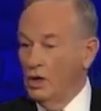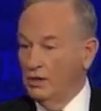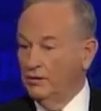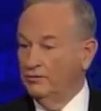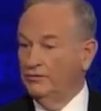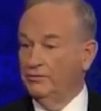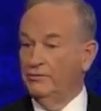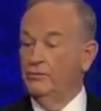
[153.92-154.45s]

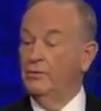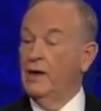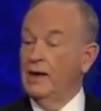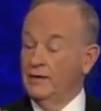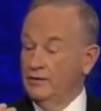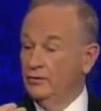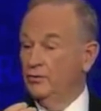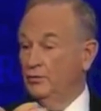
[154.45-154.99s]
Us through
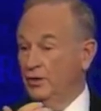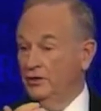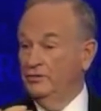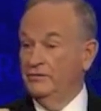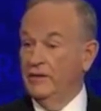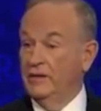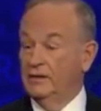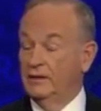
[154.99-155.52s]
how you
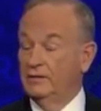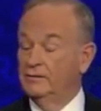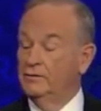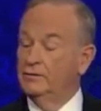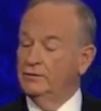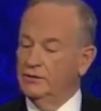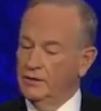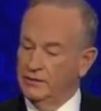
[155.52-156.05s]
reach that
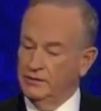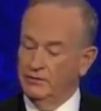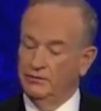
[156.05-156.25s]
conclusion that